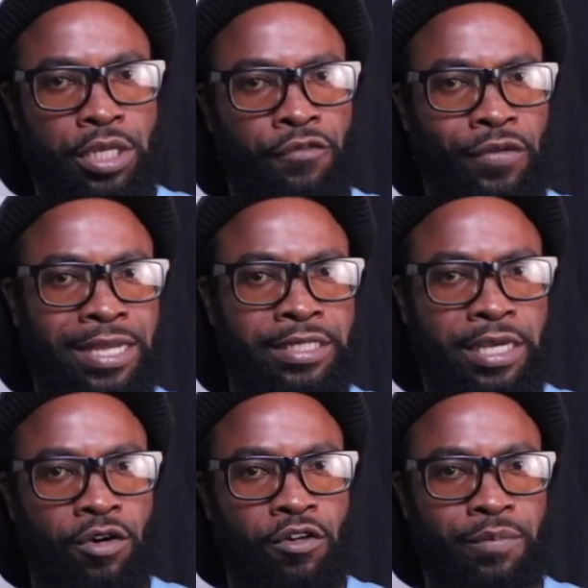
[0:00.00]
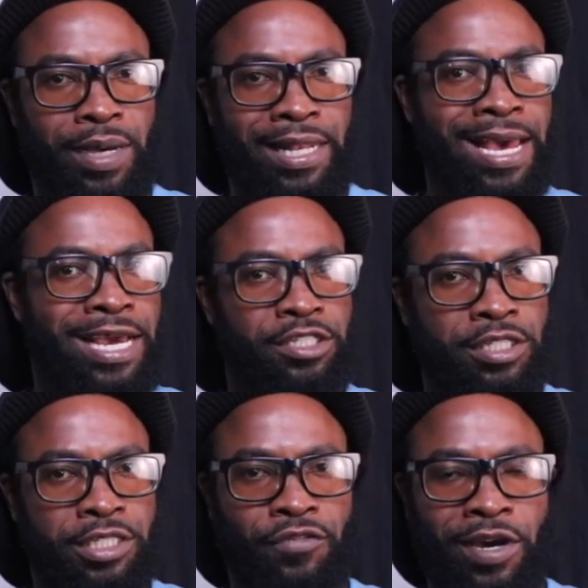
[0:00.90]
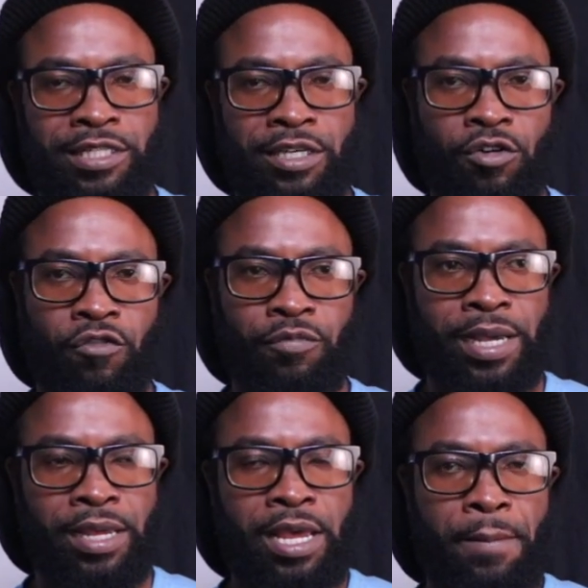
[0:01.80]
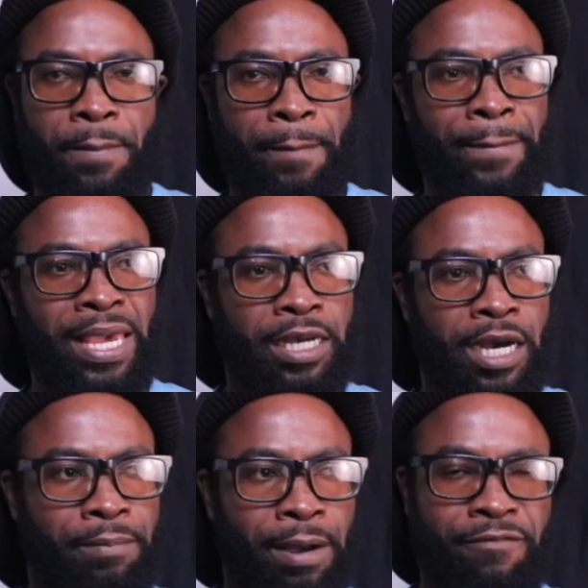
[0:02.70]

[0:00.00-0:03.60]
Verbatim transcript: If I take off my lashes, if I take off my my makeup,